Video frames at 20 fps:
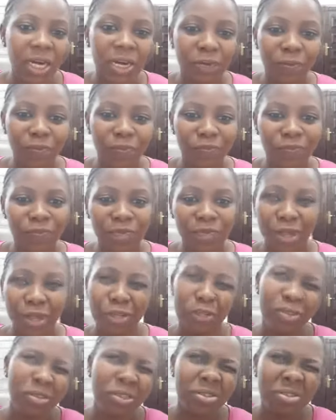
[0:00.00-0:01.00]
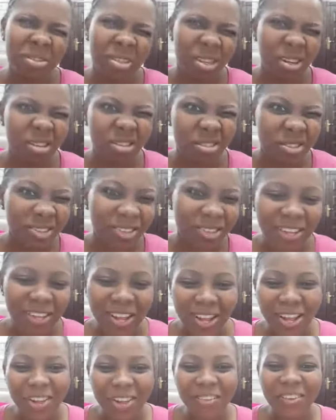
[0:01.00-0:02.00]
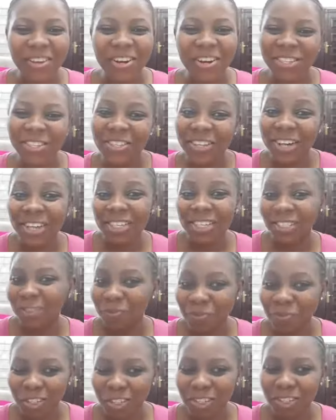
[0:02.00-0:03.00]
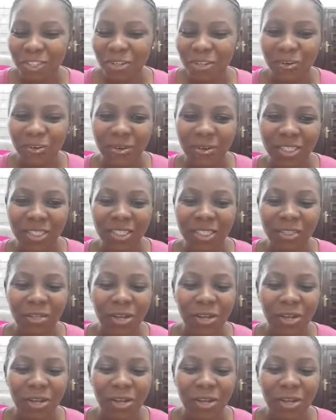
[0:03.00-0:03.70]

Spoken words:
I should increase our course because you get so much in the course.